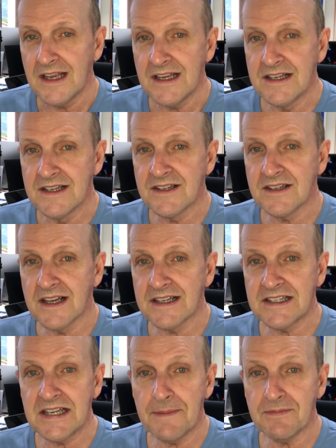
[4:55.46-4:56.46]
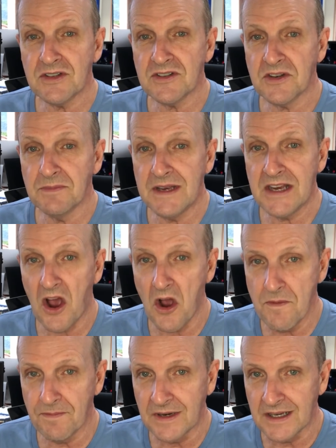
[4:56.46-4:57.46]
is tipped to be
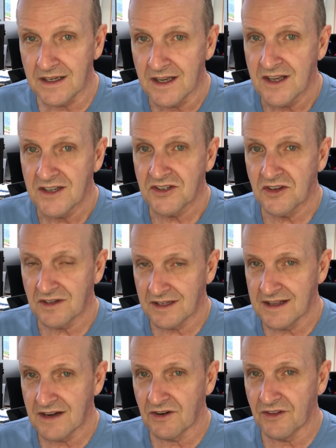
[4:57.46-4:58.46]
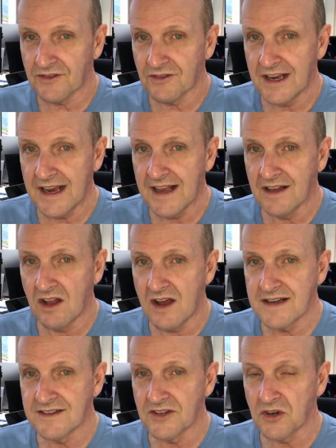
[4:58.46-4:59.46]
opening. Certainly there are 3
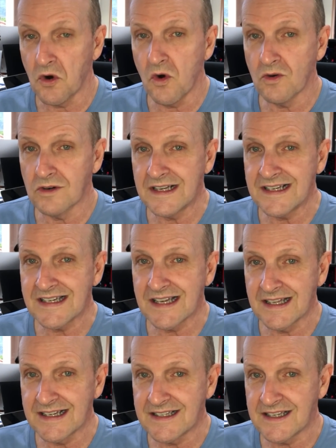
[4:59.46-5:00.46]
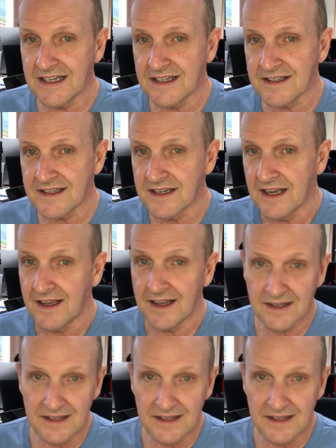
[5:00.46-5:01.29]
airlines that are already selling tickets, at